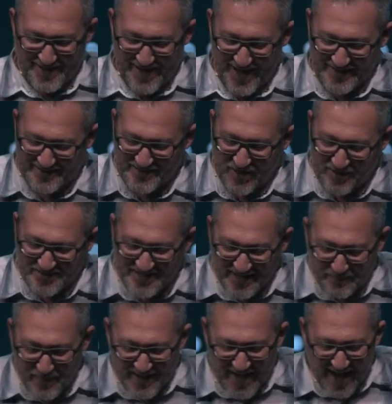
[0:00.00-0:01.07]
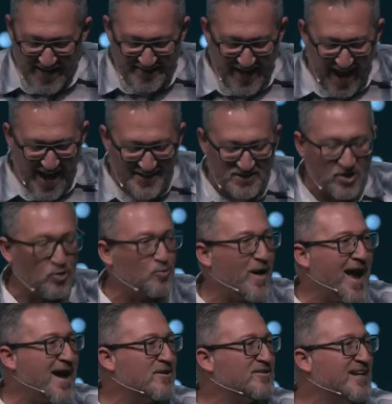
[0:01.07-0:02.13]
And so, as he began to ask
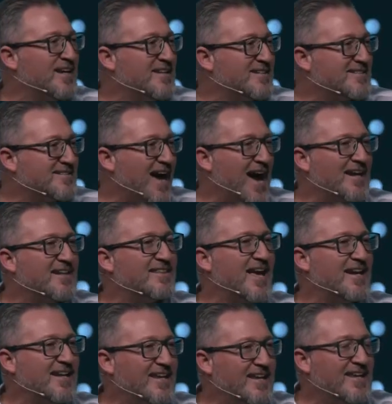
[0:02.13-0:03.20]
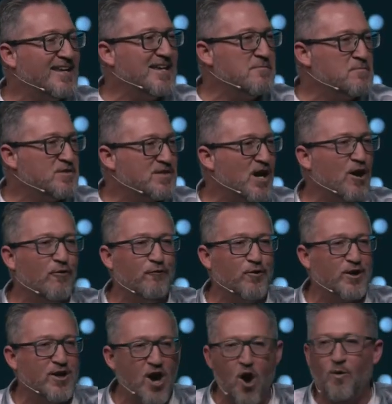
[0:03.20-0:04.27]
around, he decided that he himself
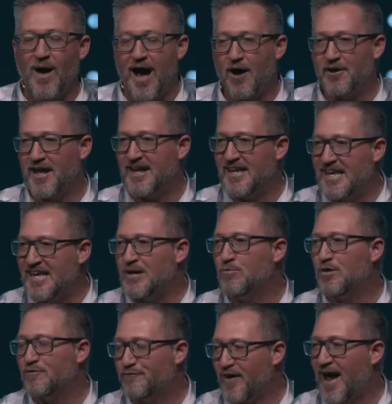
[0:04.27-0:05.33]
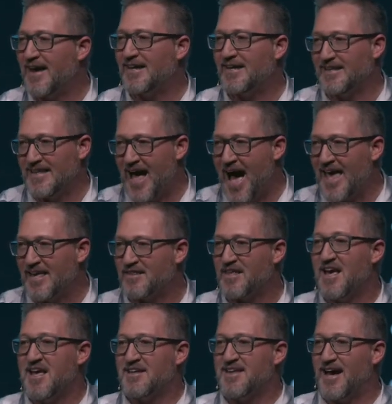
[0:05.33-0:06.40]
would go out and he would fight Goliath.
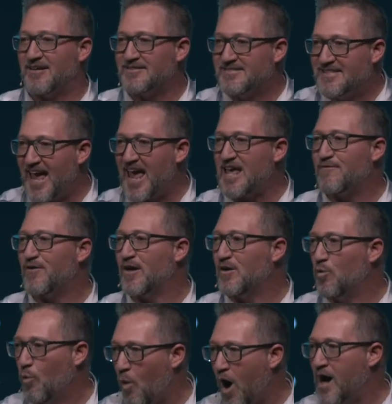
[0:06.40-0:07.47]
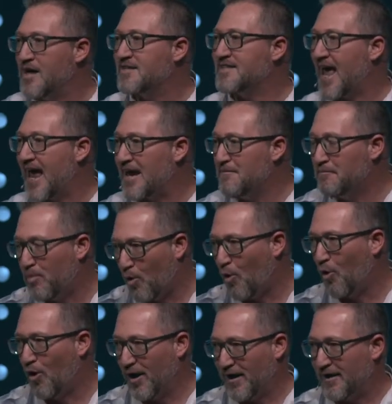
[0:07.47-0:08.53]
Now, David was a
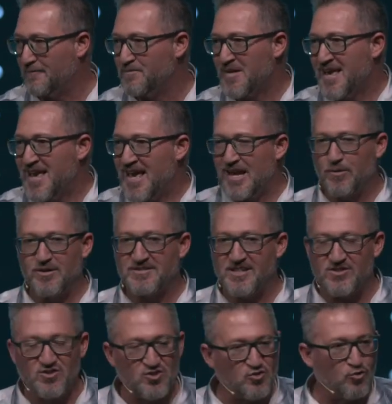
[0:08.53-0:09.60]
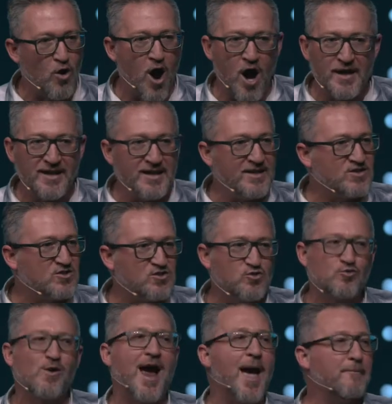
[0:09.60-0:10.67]
boy. He was a scrawny,
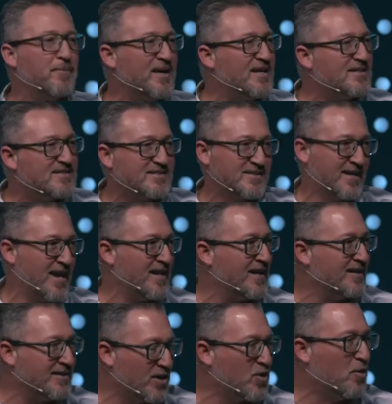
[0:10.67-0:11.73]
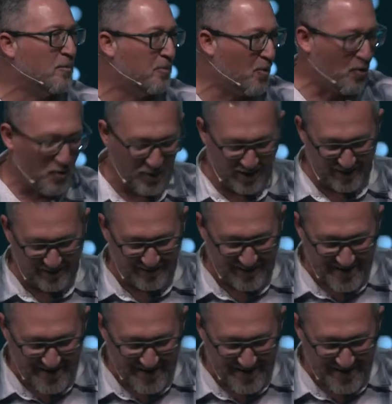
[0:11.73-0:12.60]
scrappy, skinny little boy.